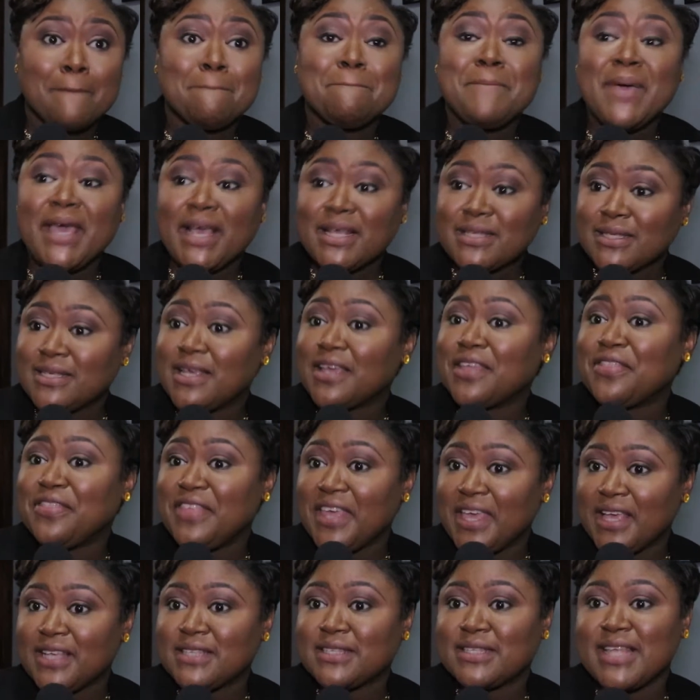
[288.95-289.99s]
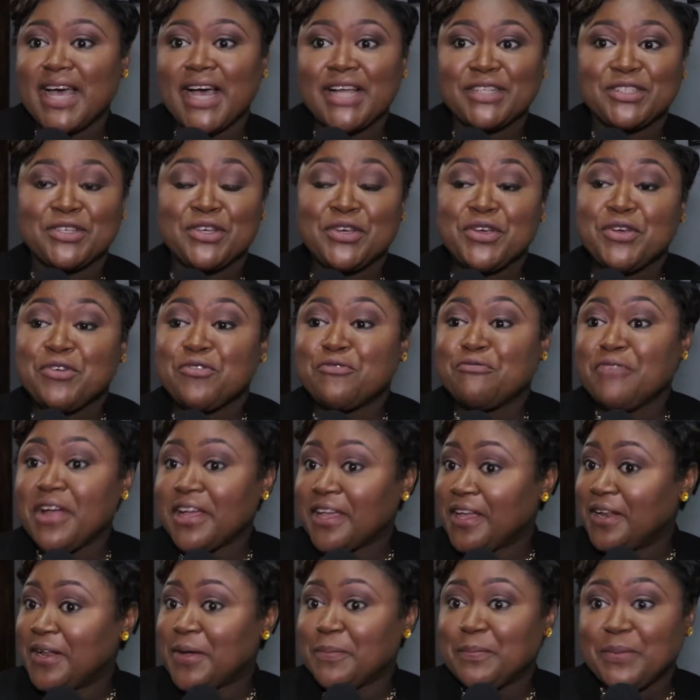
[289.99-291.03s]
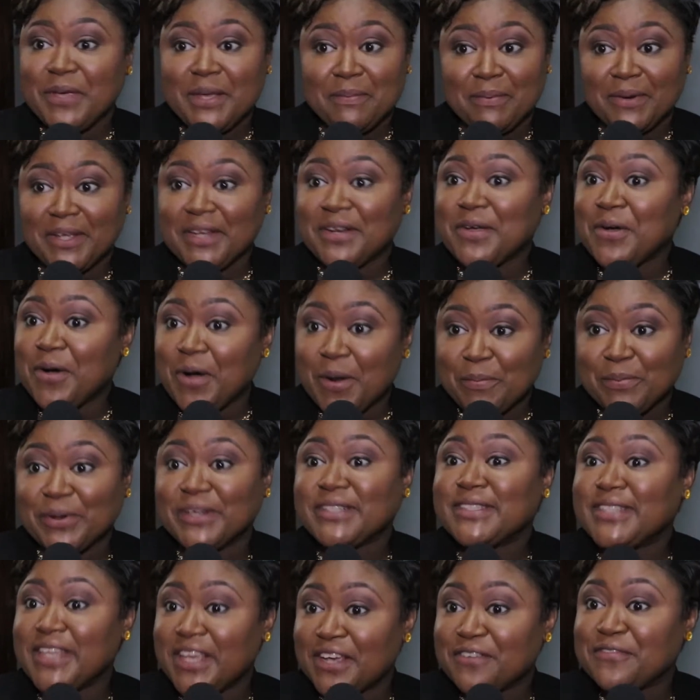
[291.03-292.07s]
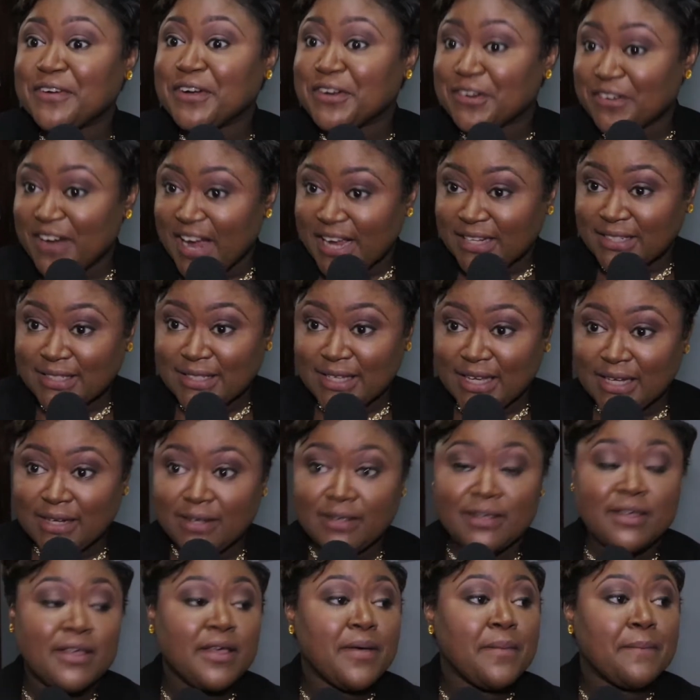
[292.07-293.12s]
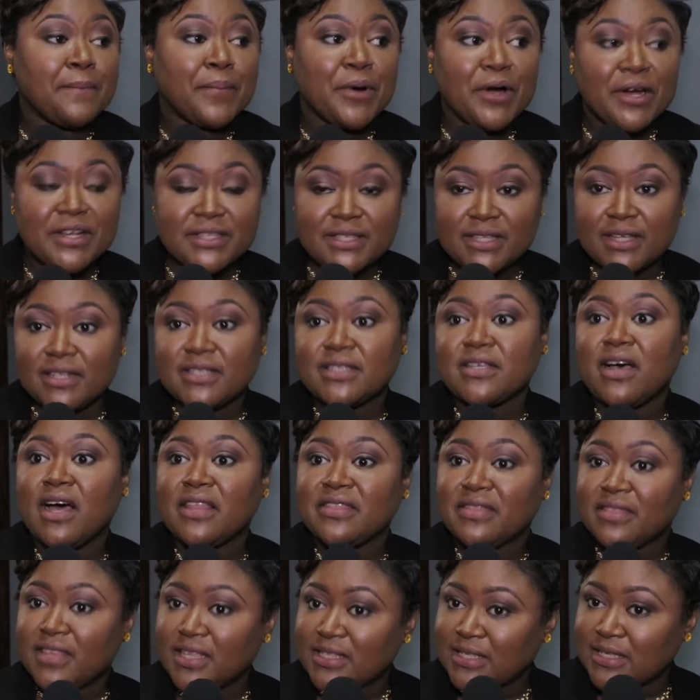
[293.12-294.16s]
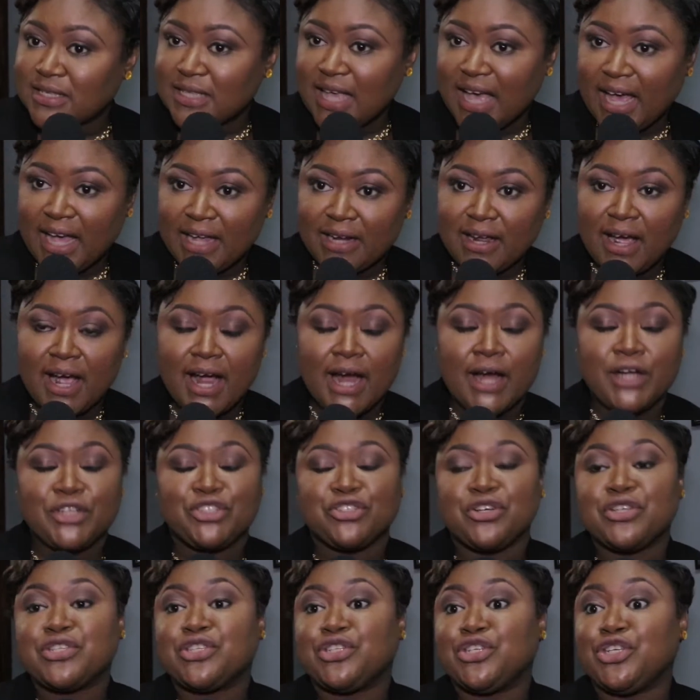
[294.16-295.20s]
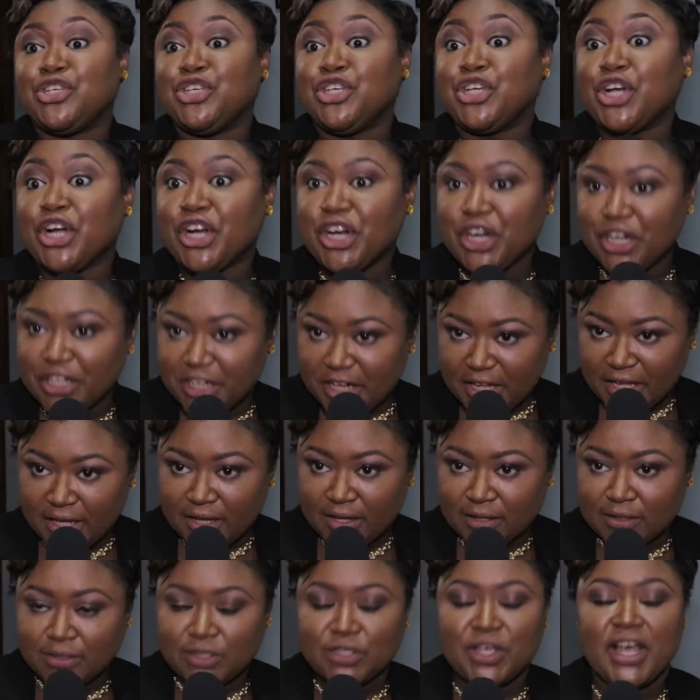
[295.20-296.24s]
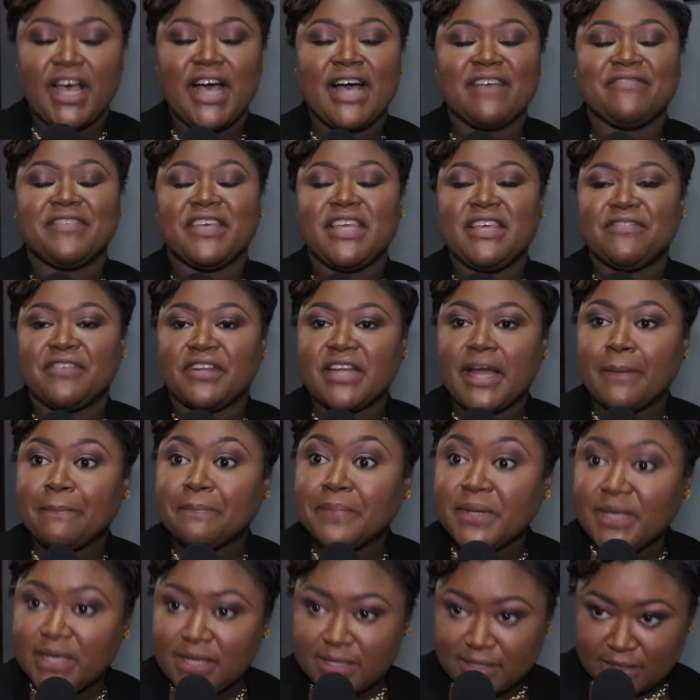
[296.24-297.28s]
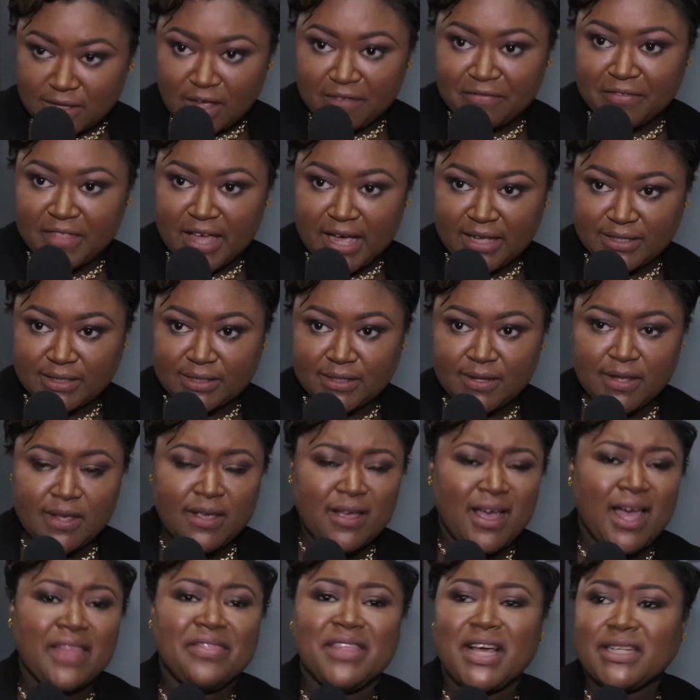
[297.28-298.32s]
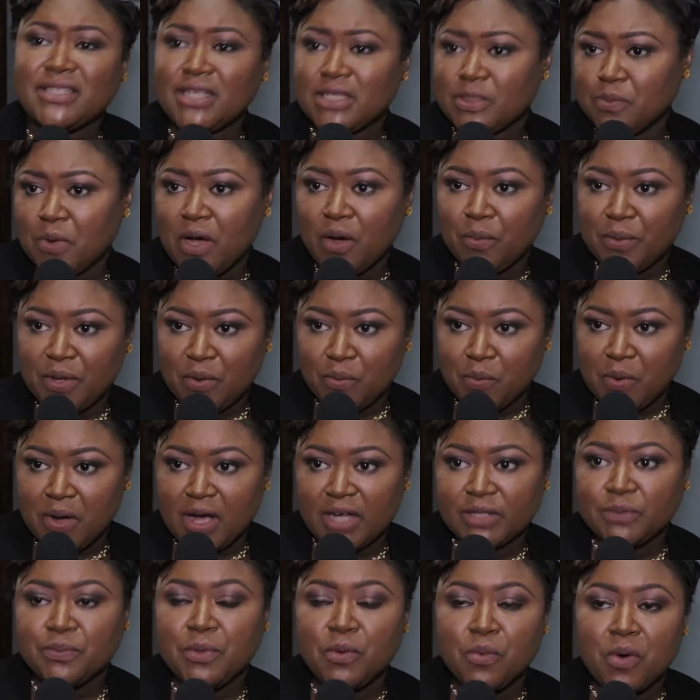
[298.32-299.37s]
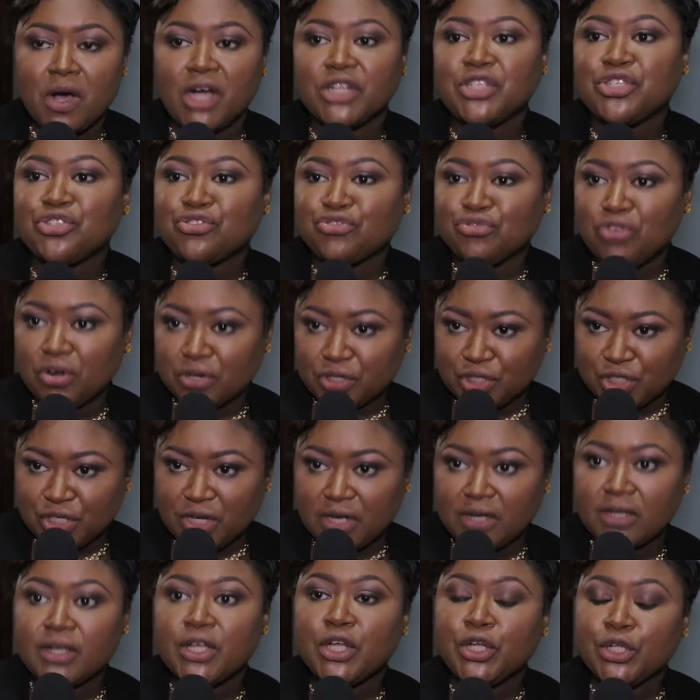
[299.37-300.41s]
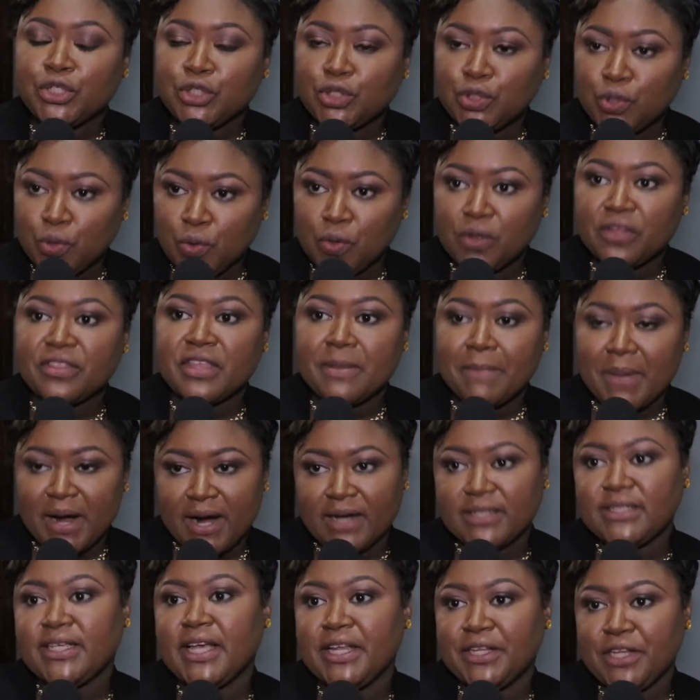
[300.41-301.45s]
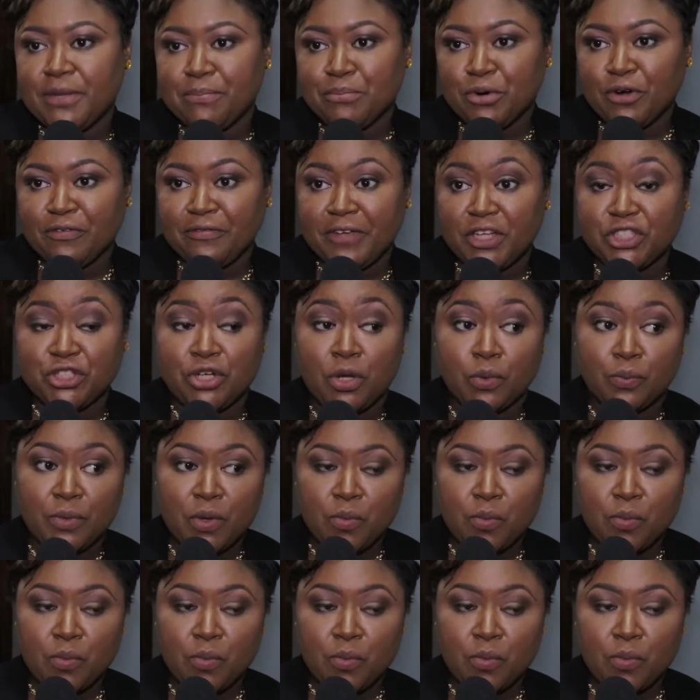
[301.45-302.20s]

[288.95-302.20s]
Basic things that regular people in corporate take for granted persons on this side are just yearning to have even a piece of that. And that is what we want. We want structure to the bartending profession.